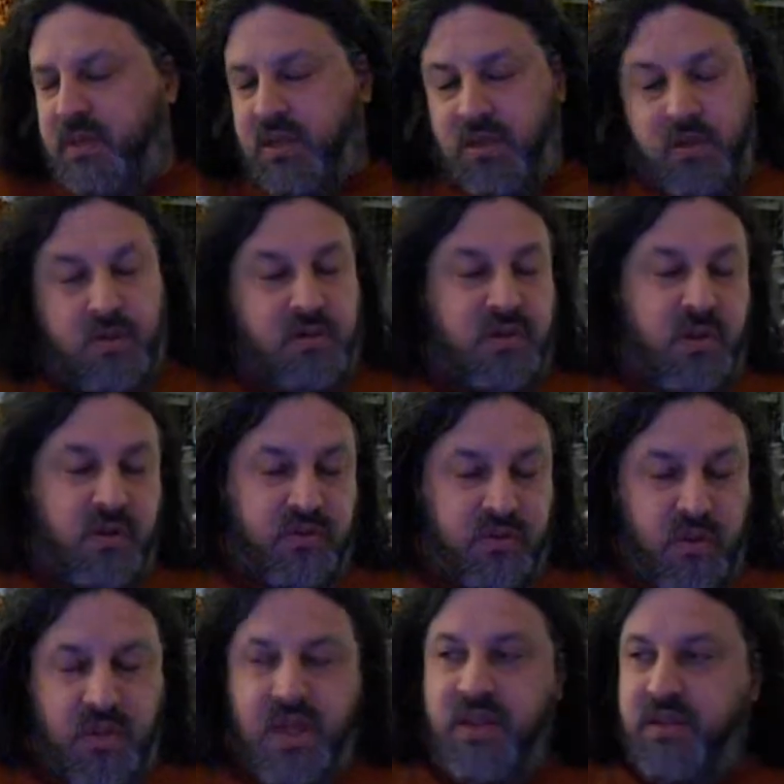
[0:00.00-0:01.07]
to do so,
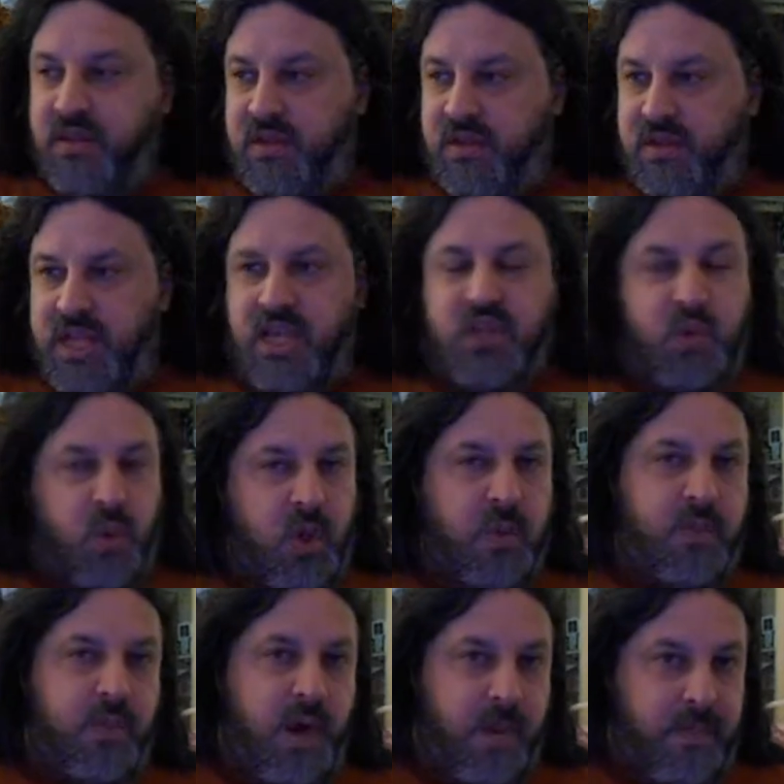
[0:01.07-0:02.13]
so that things
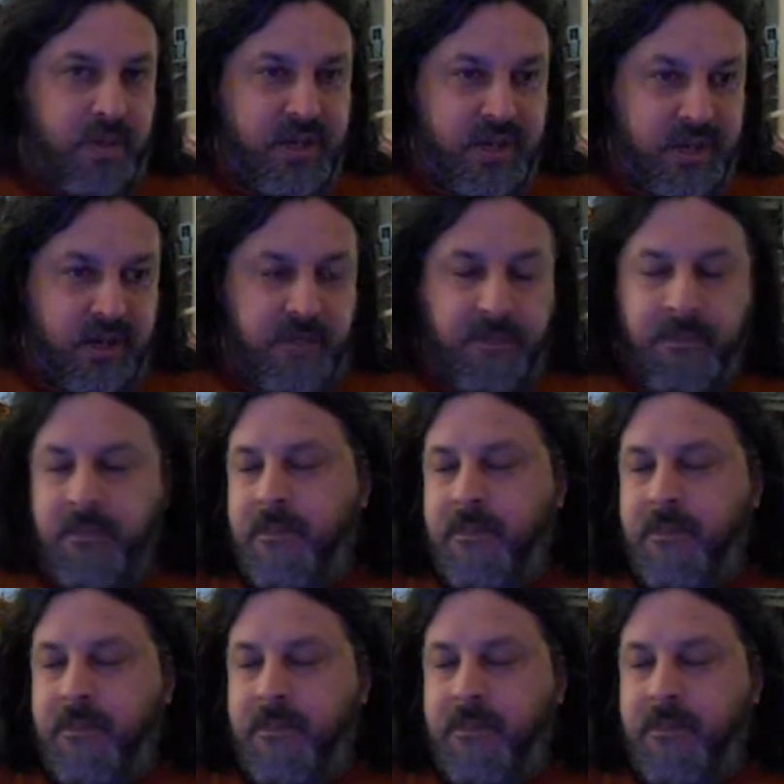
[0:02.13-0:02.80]
work properly here.